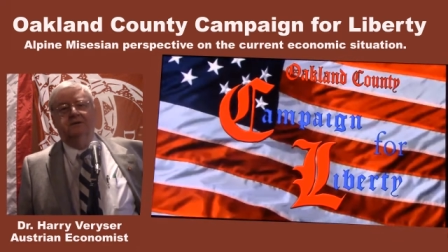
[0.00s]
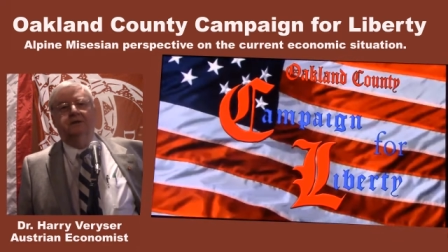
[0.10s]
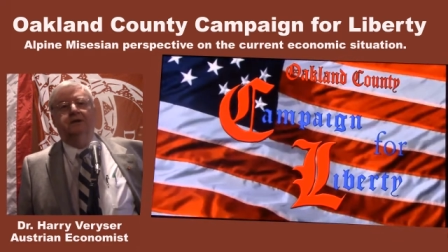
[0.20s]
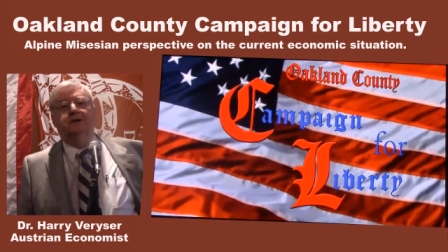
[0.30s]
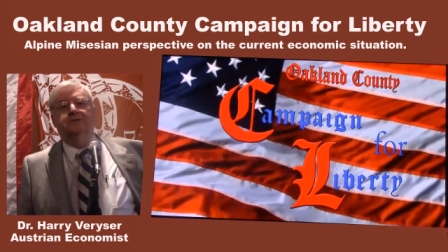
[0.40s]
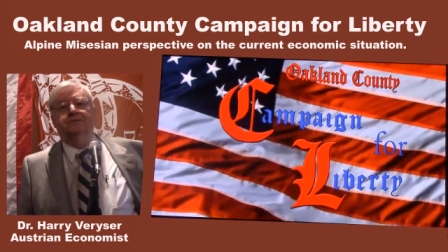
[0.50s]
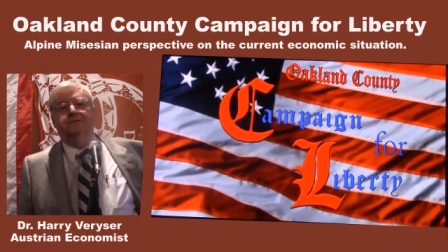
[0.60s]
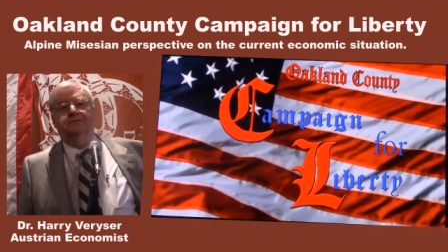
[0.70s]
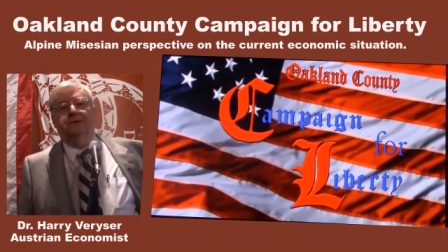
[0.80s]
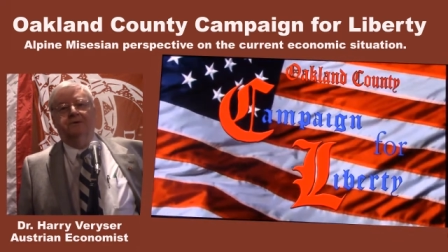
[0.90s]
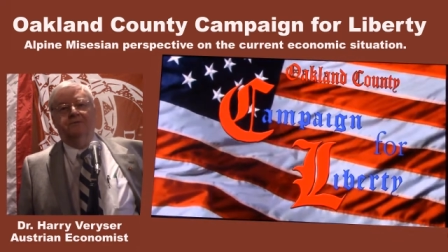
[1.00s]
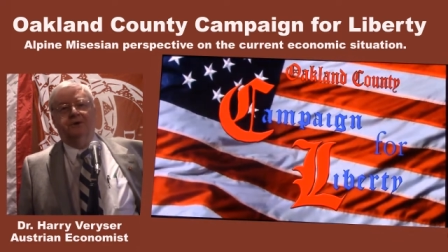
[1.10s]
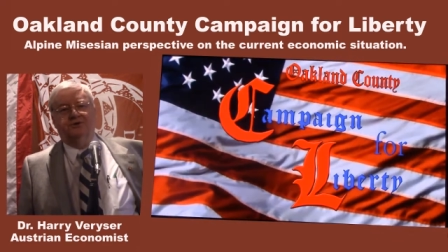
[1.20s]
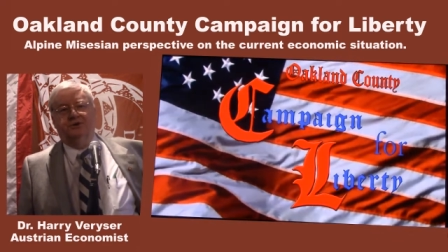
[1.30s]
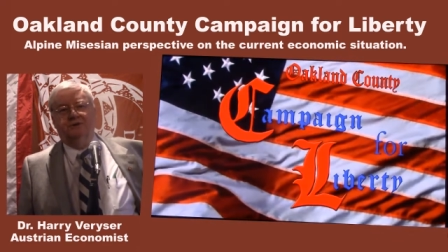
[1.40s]
and uh,
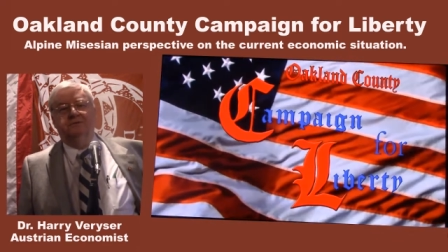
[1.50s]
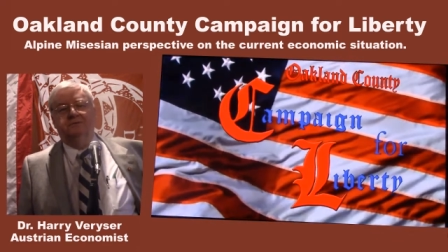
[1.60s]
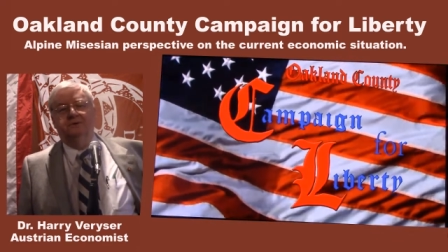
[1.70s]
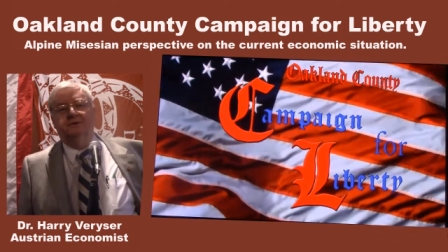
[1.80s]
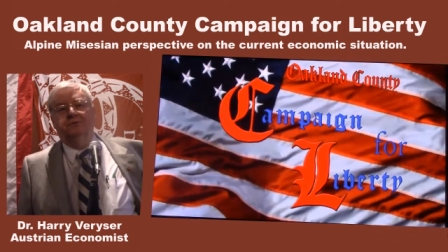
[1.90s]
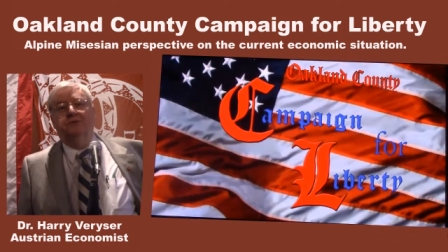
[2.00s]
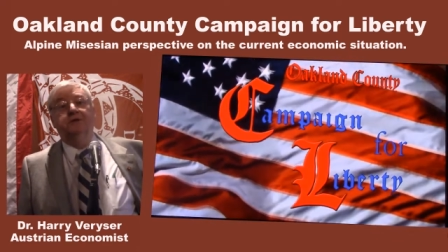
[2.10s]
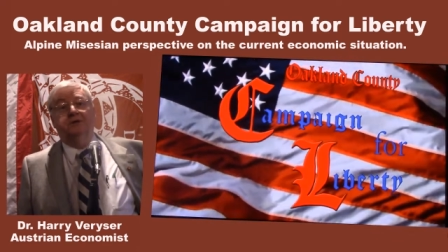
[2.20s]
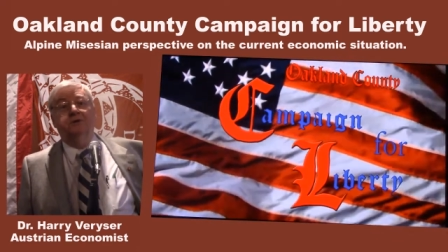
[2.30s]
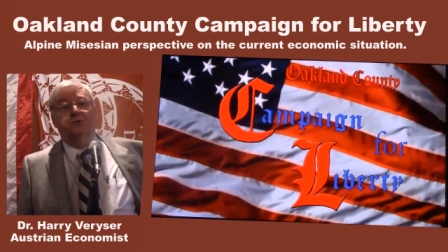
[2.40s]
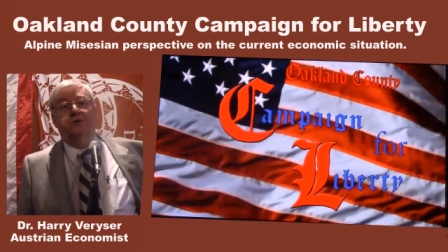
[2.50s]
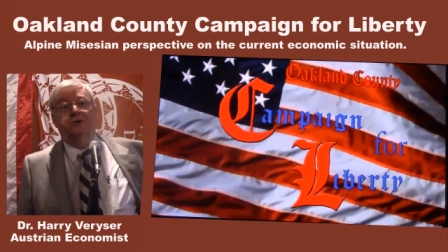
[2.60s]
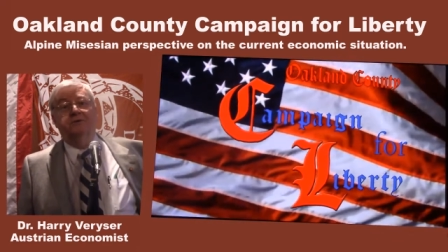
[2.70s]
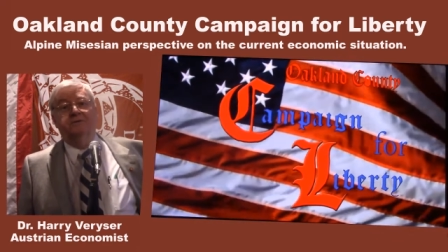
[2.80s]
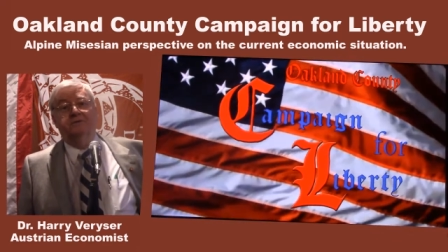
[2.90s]
Russia winning the
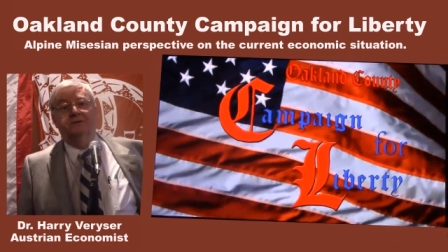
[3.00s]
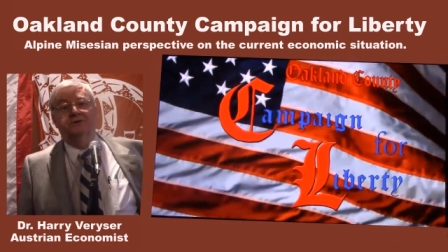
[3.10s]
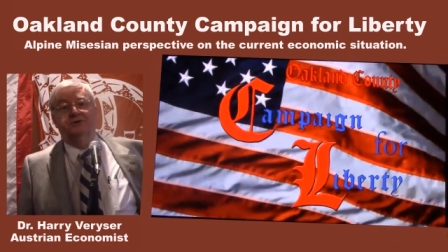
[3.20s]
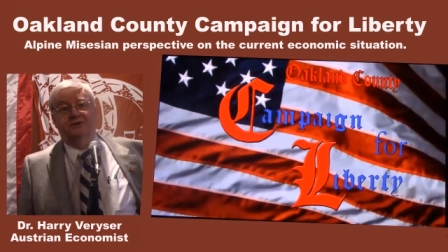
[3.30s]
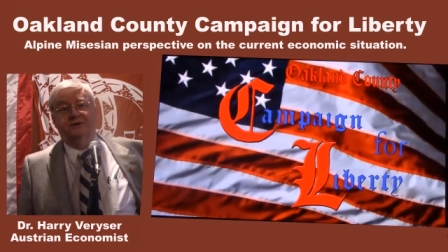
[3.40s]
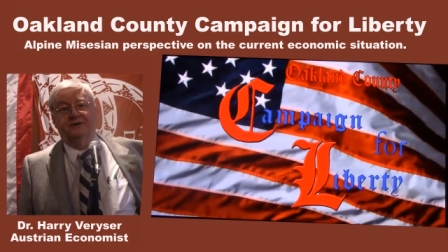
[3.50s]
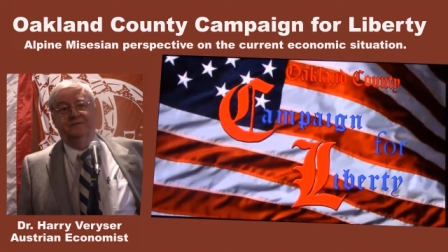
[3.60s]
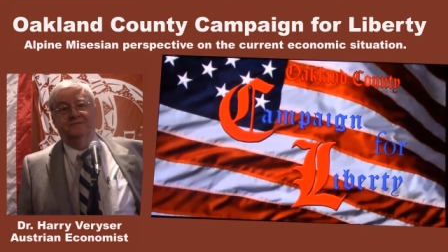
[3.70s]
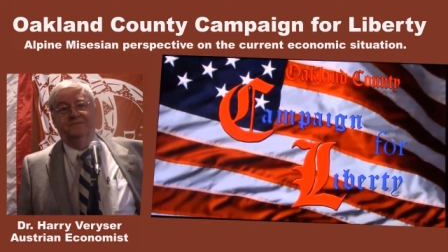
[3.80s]
war in, in Syria.